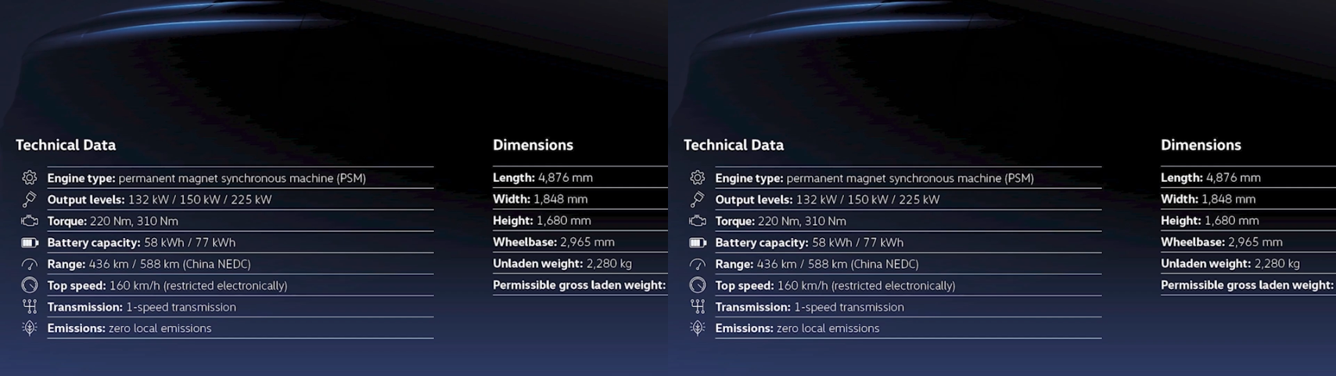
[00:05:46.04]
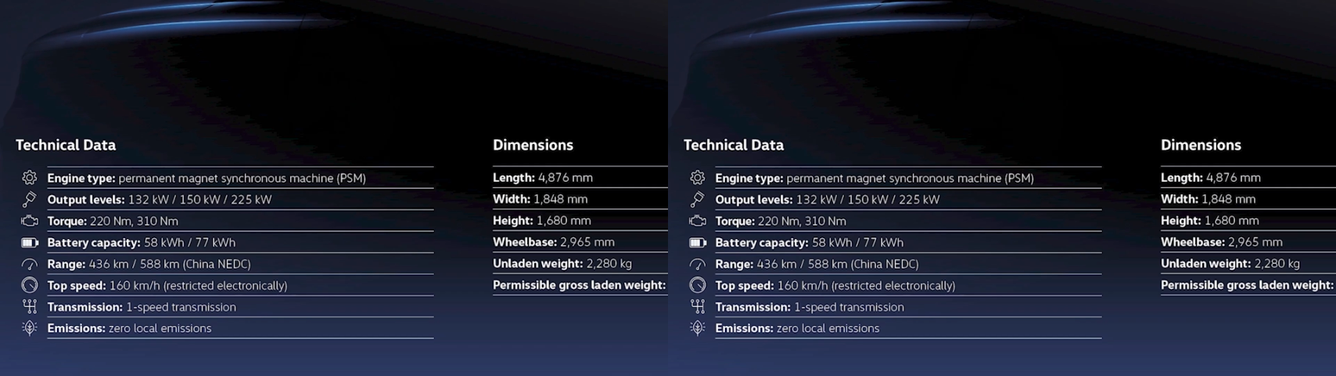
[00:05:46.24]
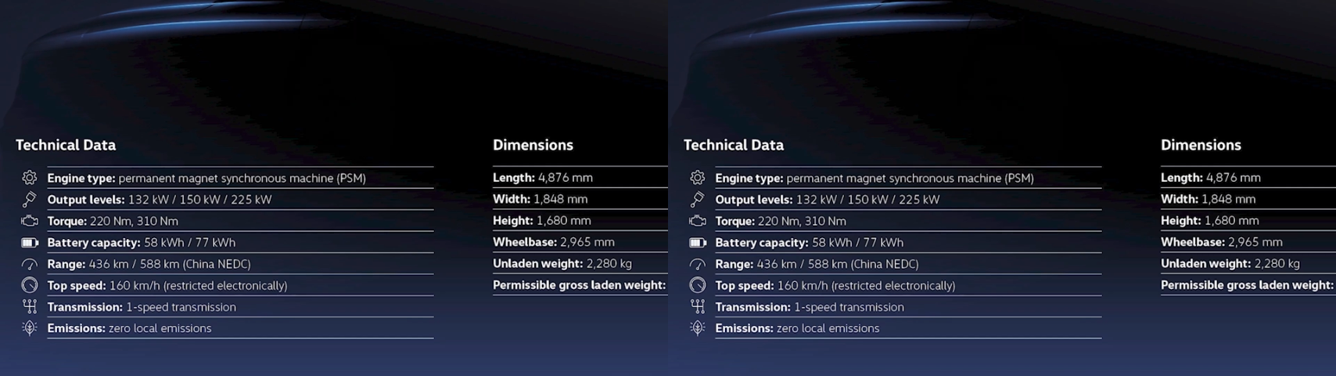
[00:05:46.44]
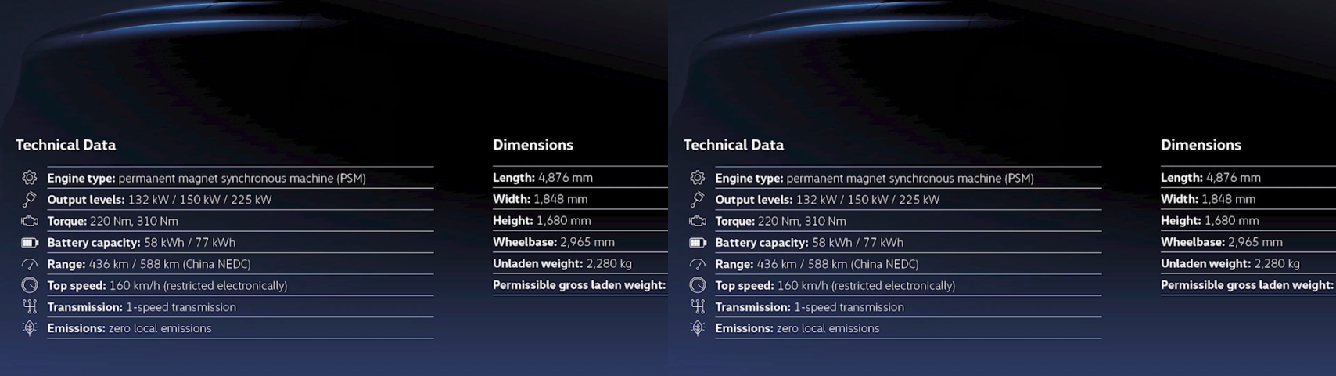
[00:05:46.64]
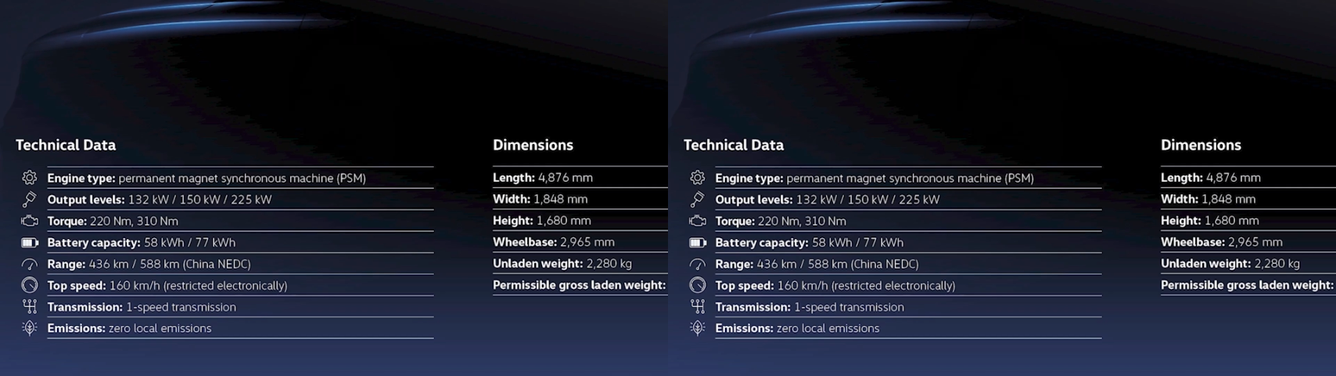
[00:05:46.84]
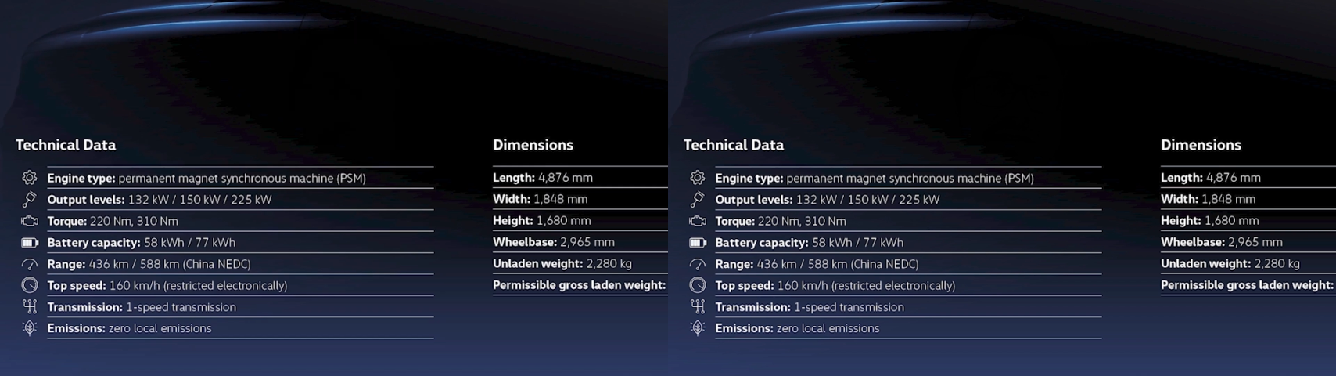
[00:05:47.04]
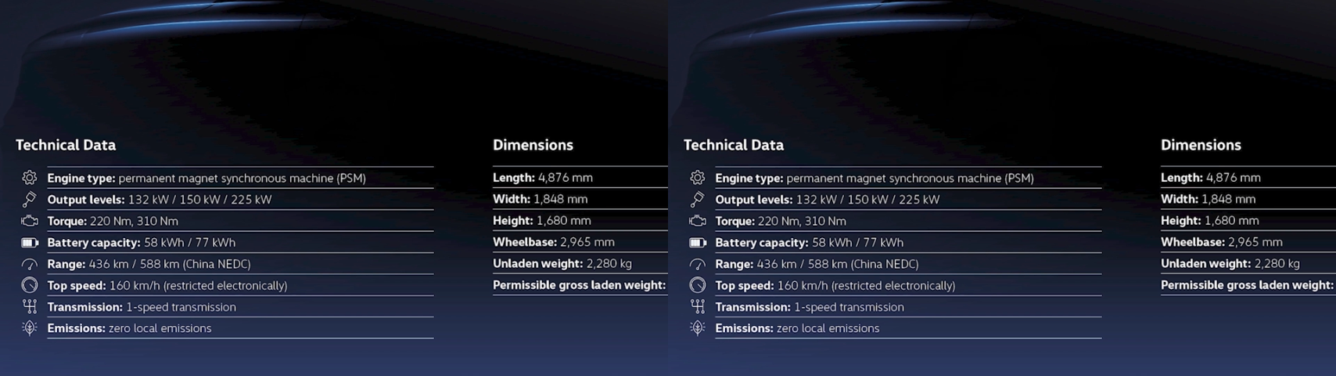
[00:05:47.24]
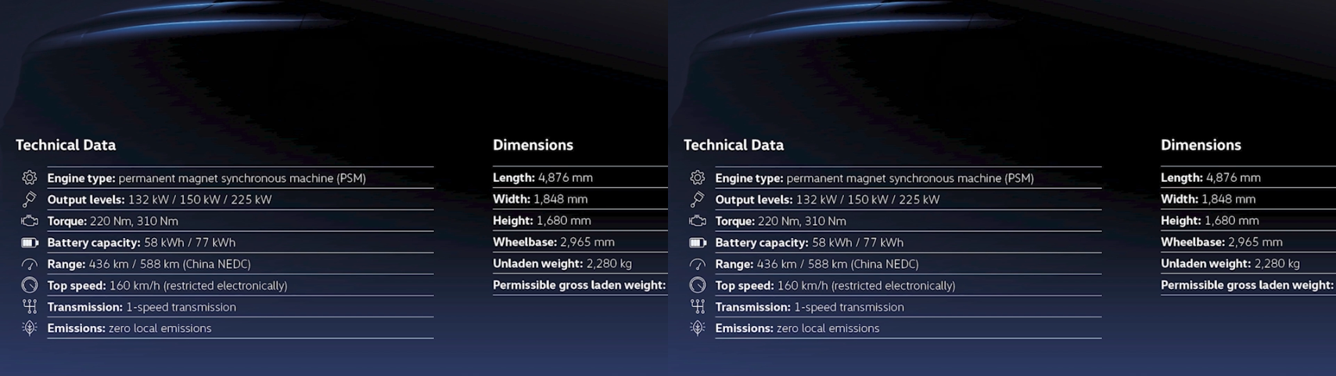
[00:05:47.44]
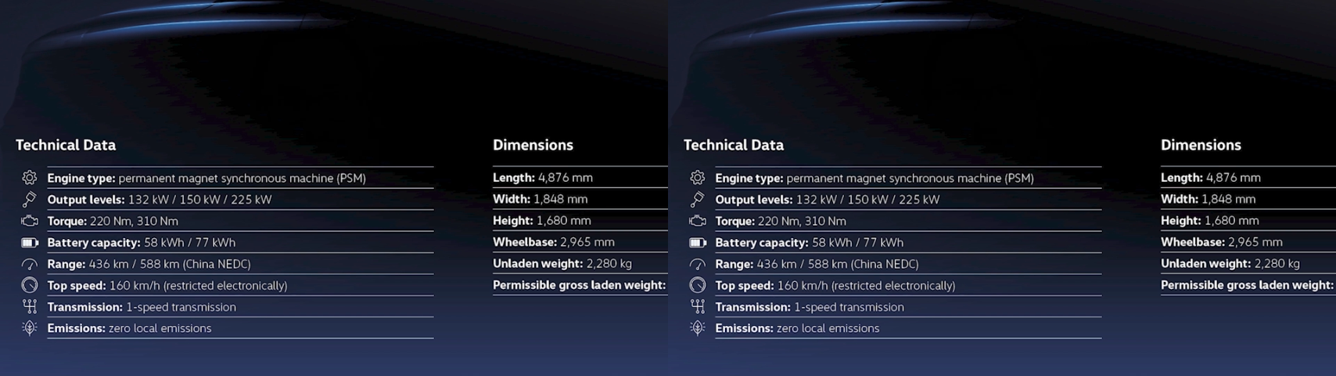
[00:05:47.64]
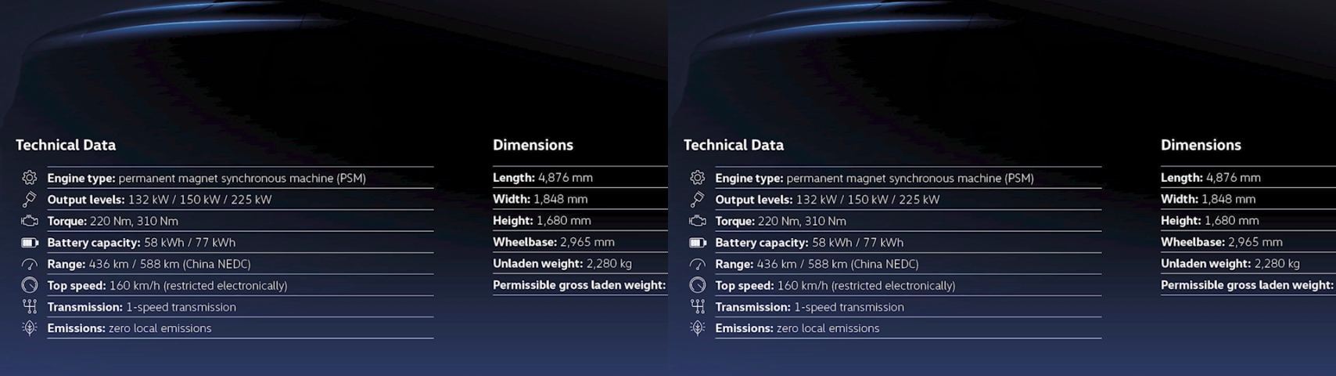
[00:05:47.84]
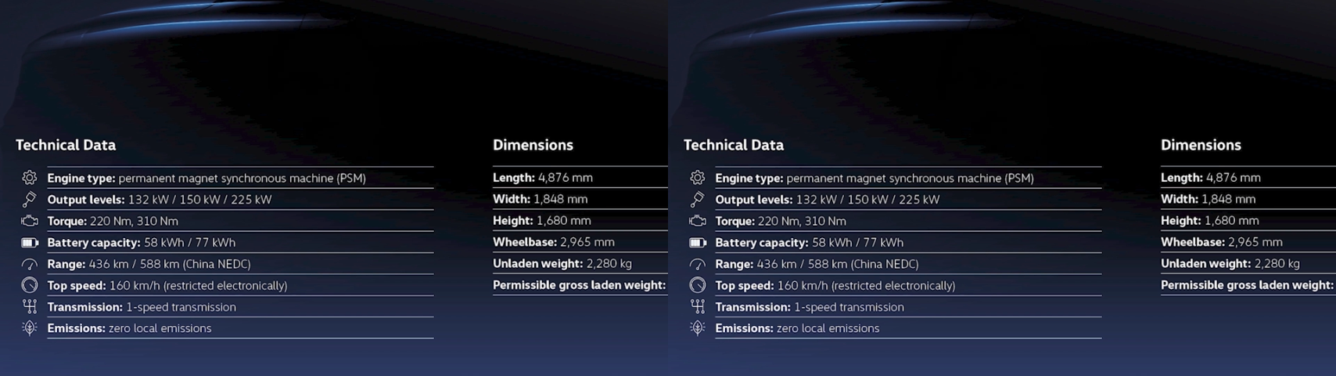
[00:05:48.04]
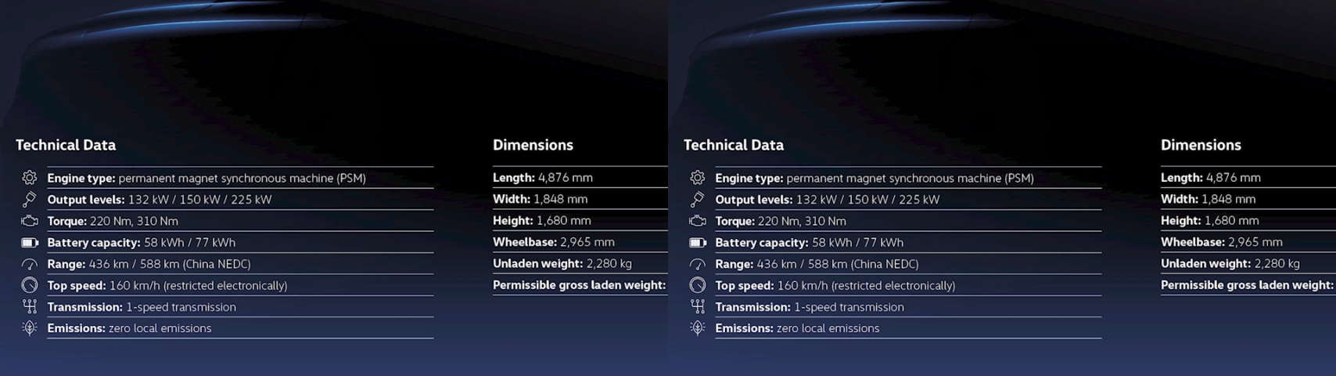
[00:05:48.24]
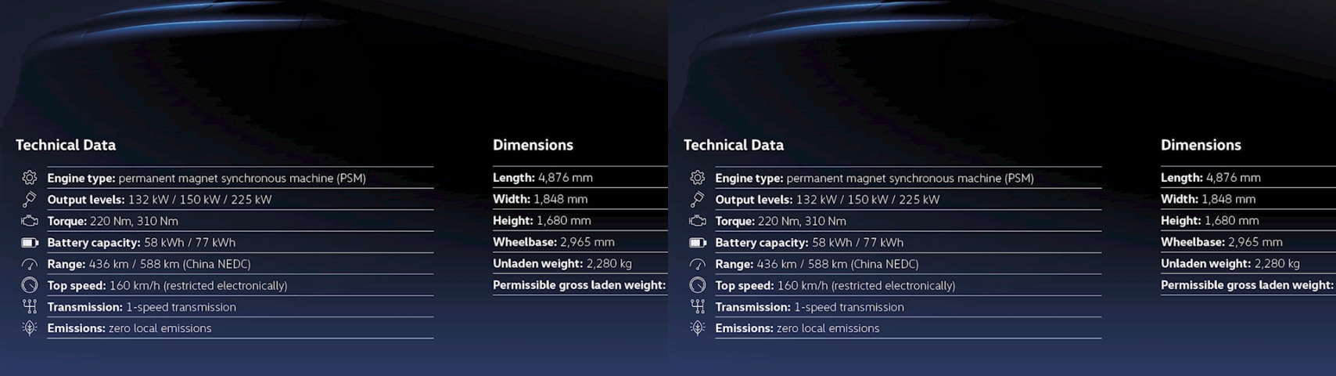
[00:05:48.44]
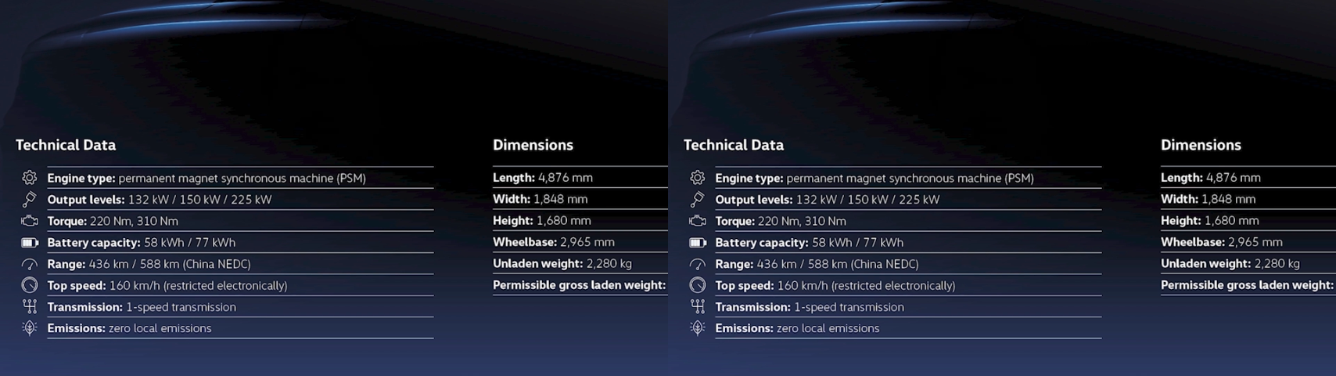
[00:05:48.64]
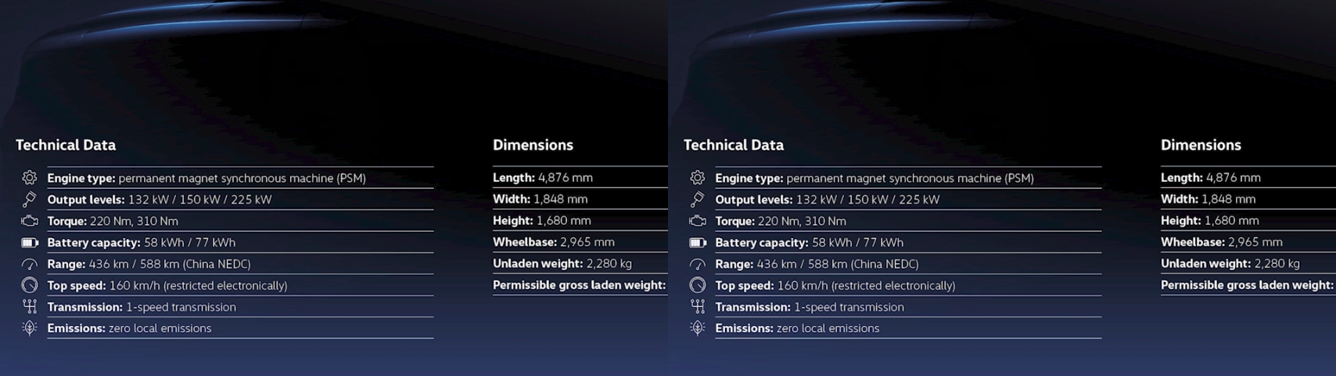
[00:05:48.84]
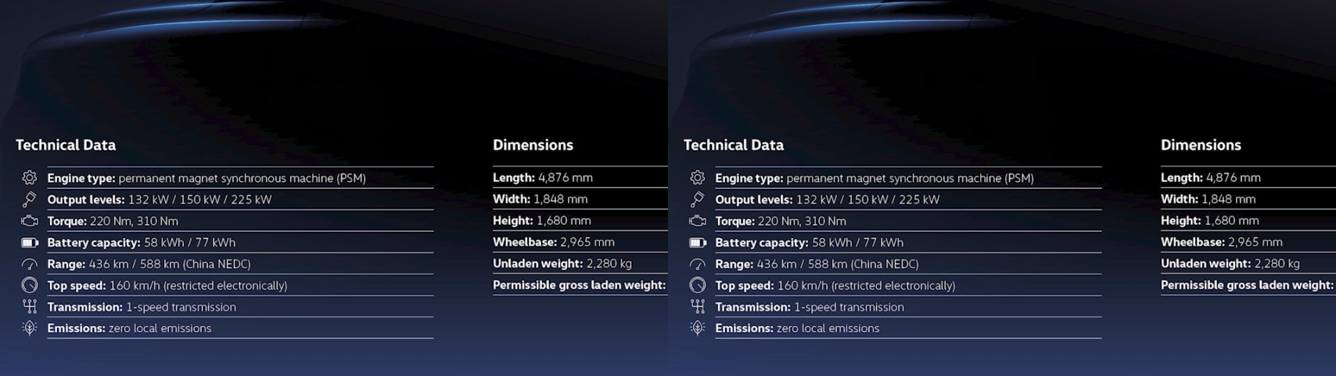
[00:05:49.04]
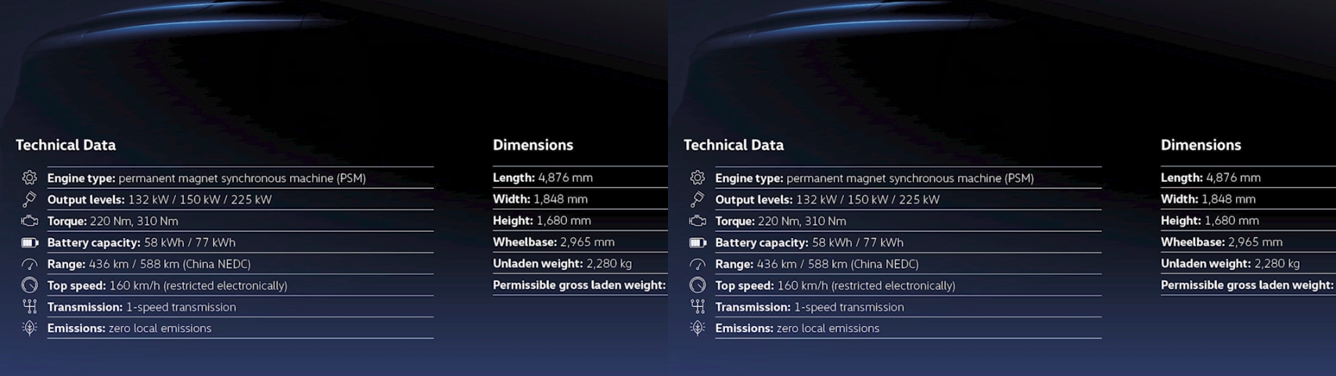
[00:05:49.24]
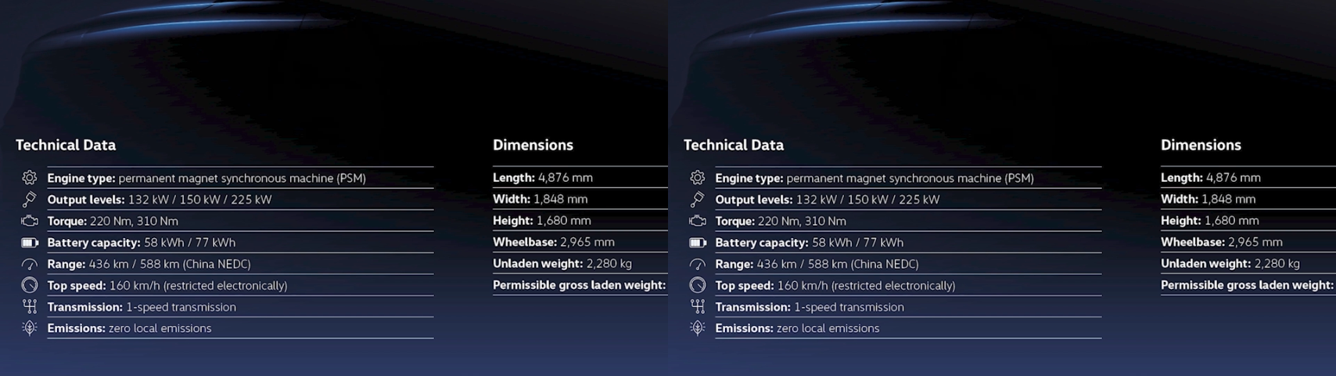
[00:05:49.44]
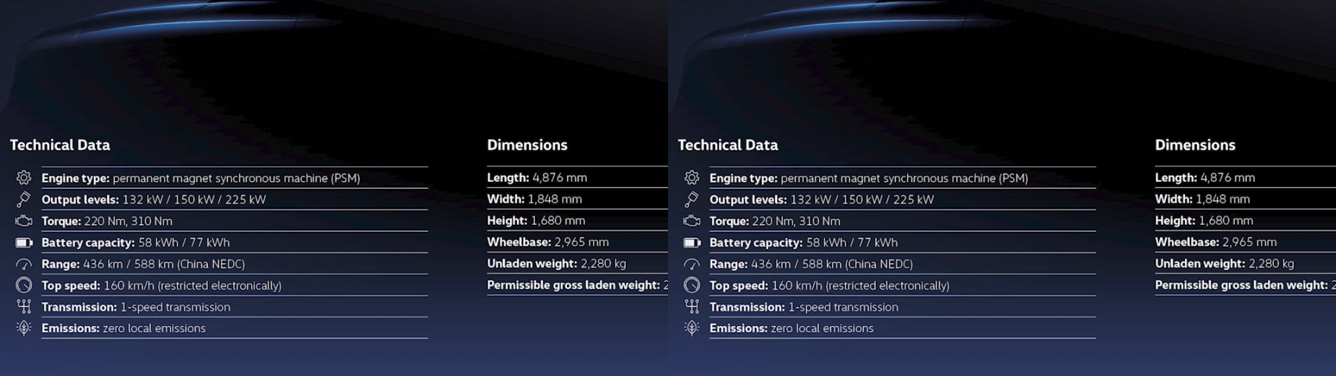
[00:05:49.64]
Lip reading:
(no speaker visible)